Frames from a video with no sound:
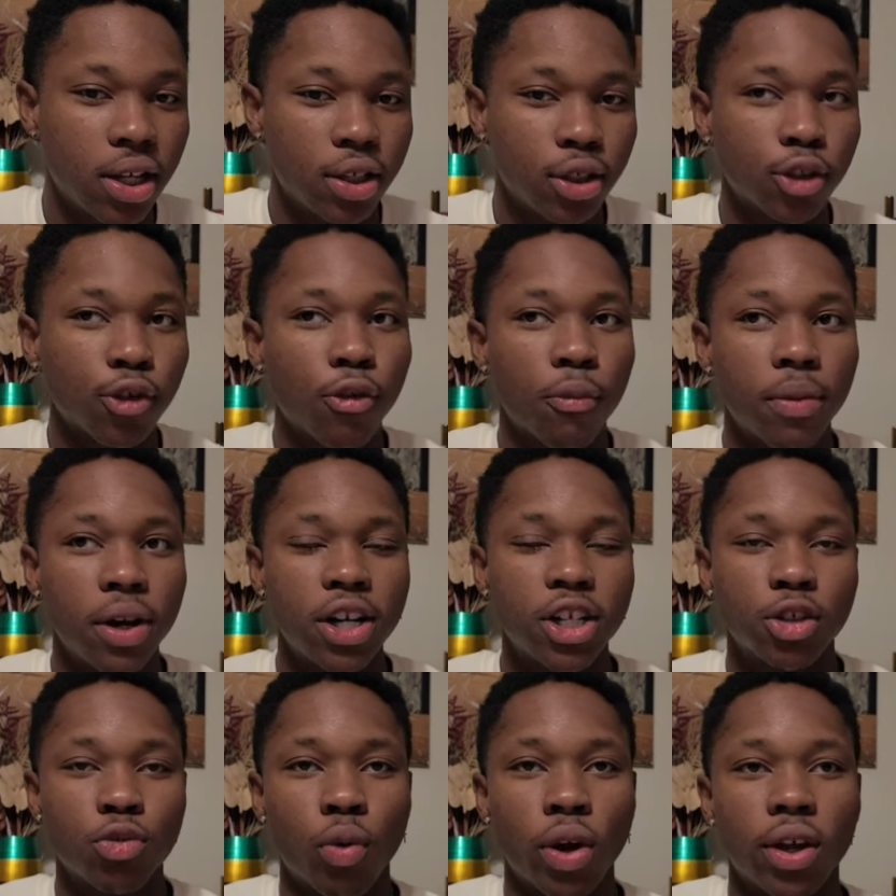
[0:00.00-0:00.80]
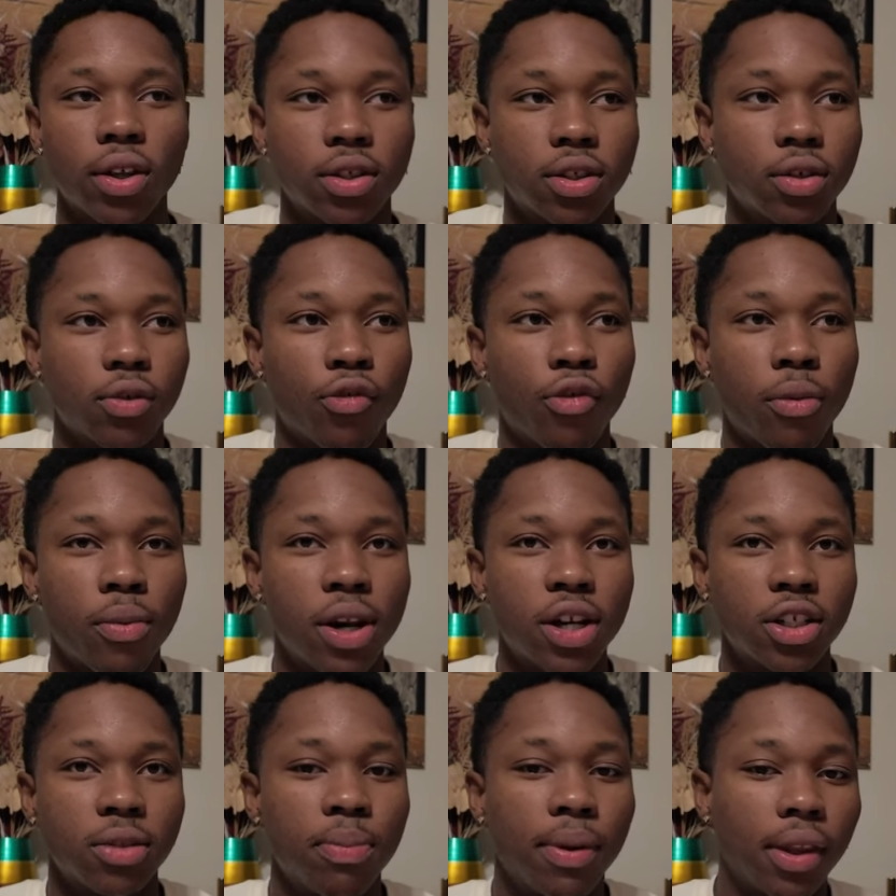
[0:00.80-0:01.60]
So for me to just be
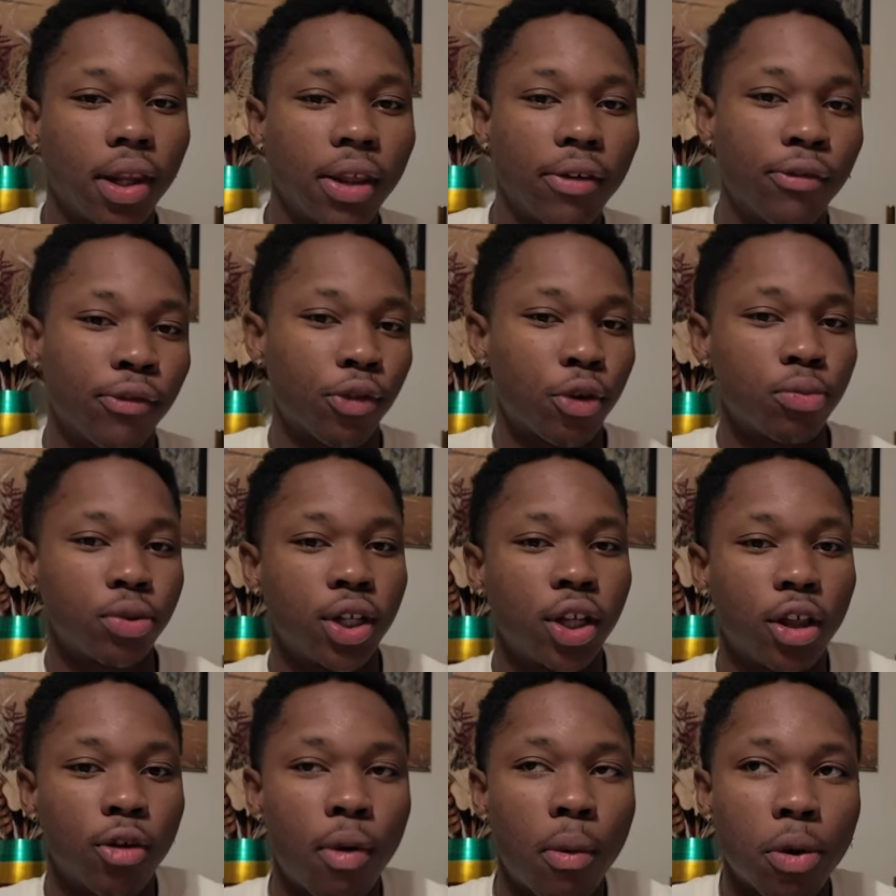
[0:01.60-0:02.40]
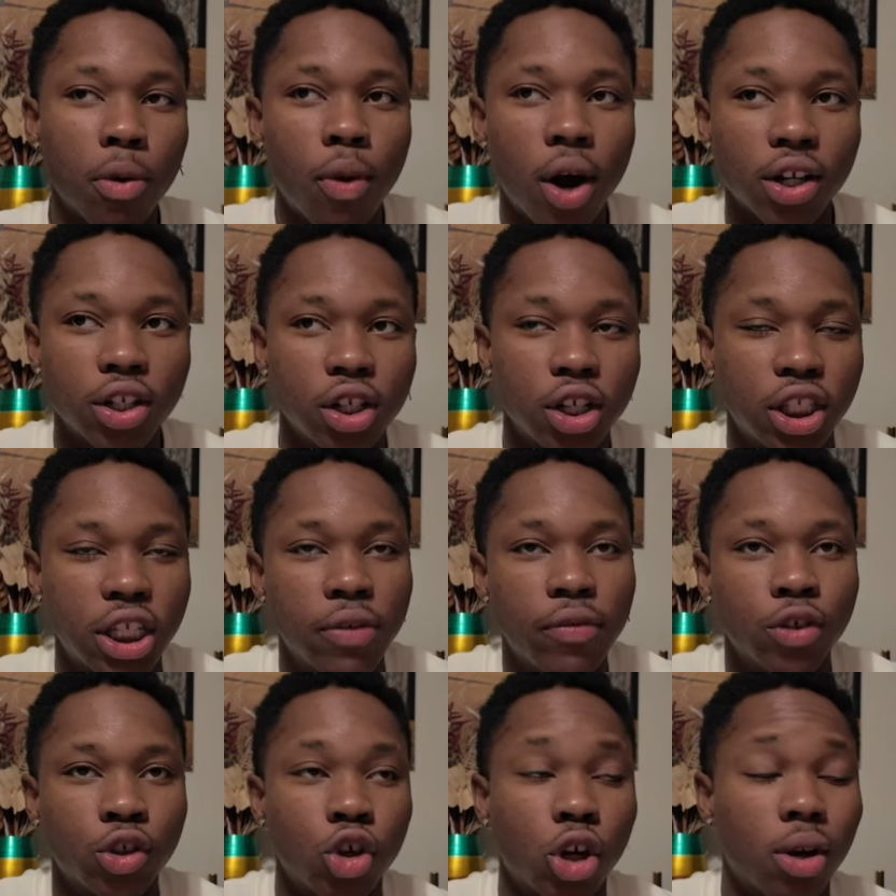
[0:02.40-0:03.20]
in the living room chilling while we're watching a
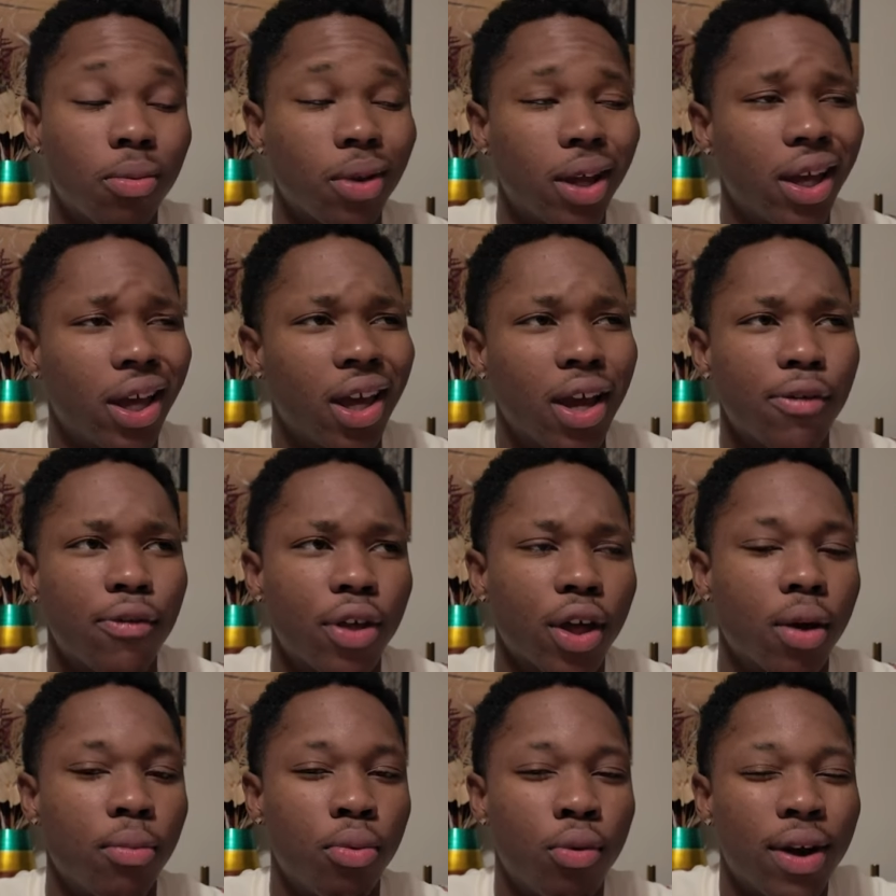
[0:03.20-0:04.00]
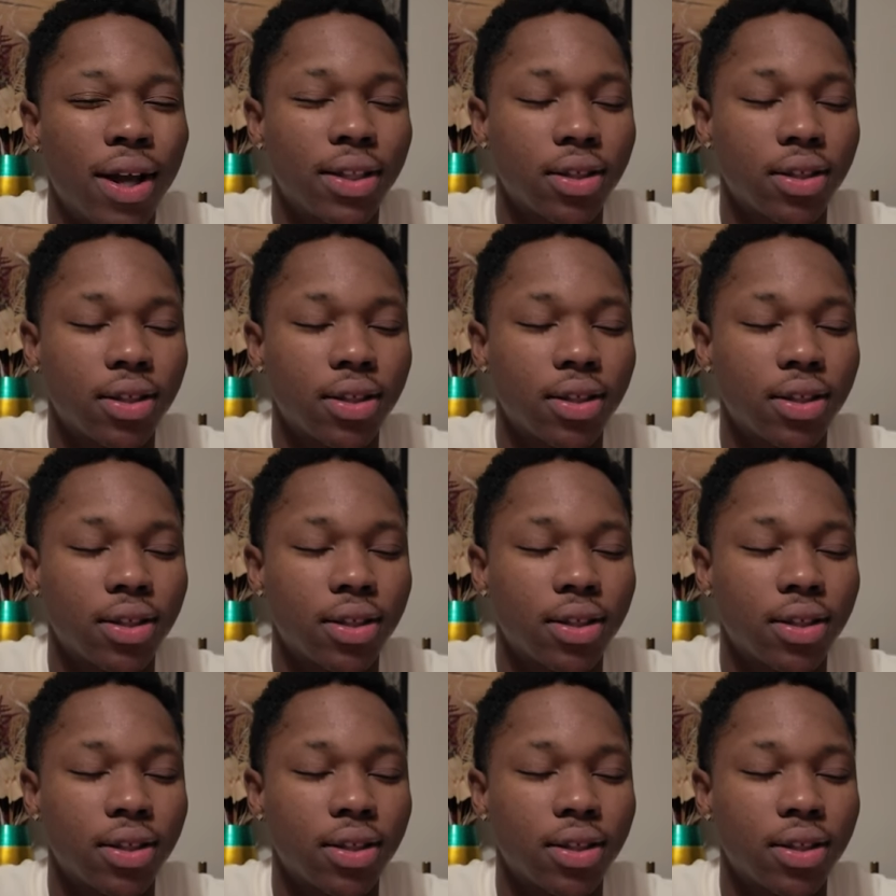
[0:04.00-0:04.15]
TV show, and I'm like, hey, I feel like a boy.